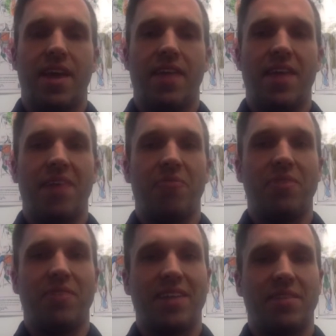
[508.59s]
And then
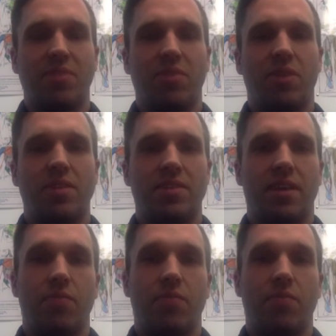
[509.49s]
we've got some of the ones
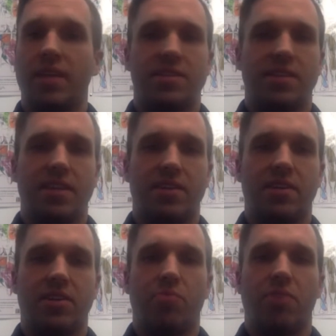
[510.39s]
that we tend to see in
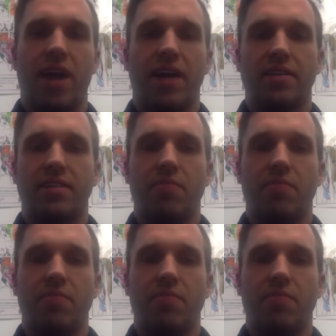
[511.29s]
clinical practice